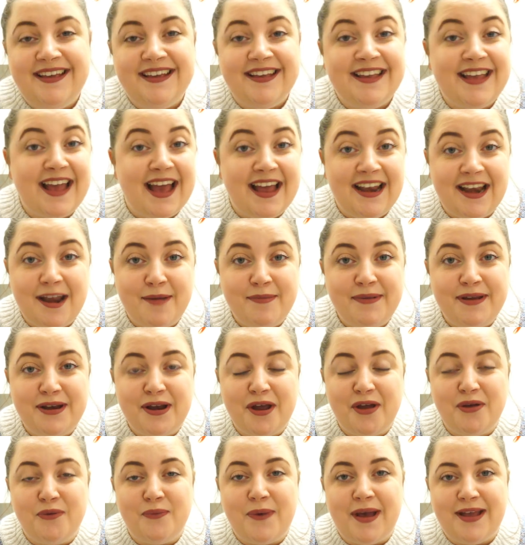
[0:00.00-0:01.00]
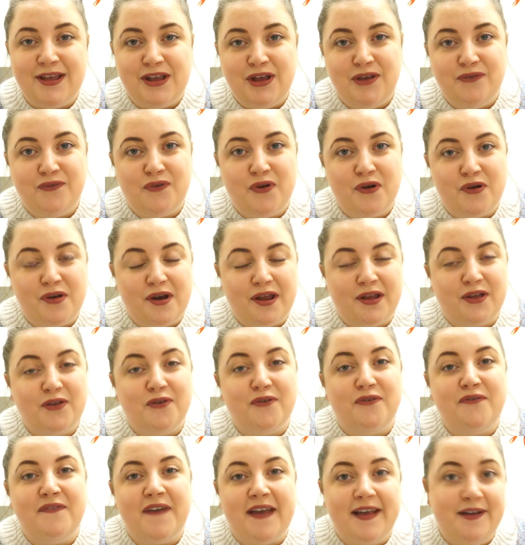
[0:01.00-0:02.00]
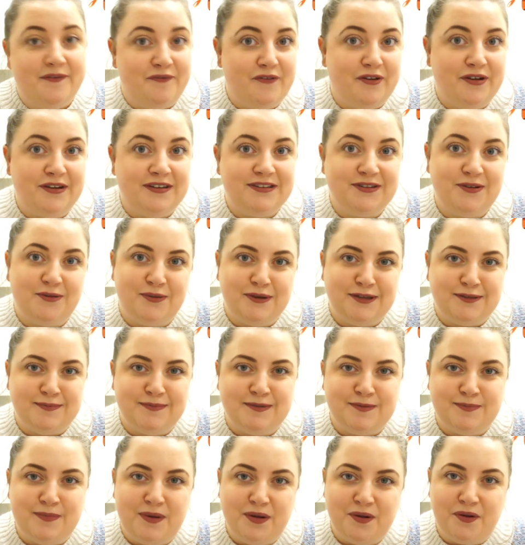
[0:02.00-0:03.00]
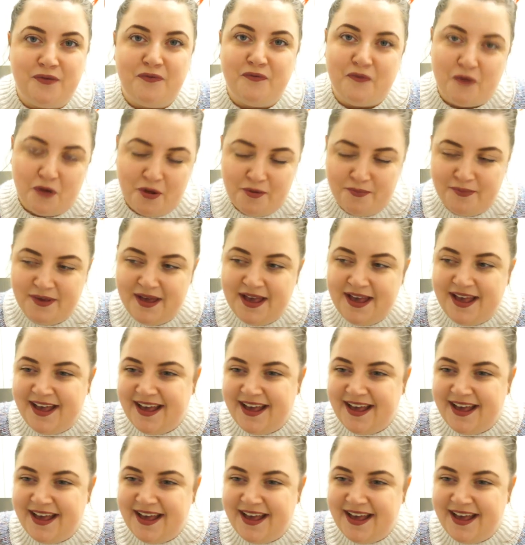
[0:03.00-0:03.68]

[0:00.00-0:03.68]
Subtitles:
Yeah, let me know where you've got like your favourite Christmas mug from,